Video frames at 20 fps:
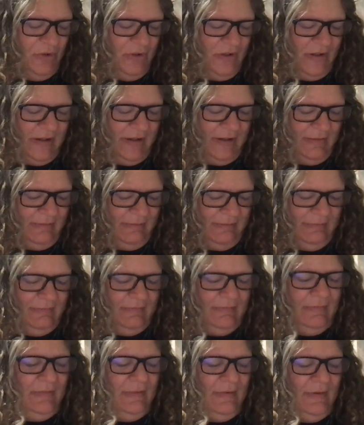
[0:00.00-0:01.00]
pudding.
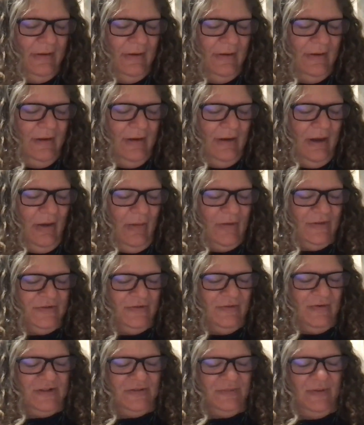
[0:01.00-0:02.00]
Oh,
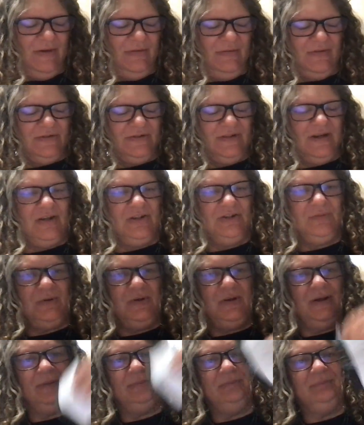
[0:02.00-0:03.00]
it's a recipe for Scottish
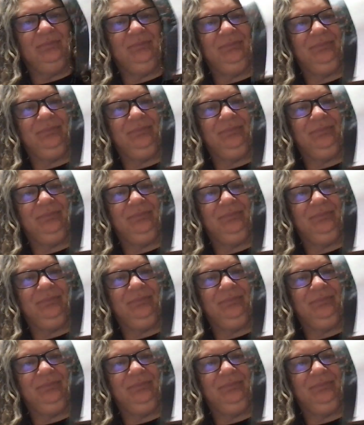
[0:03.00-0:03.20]
pudding.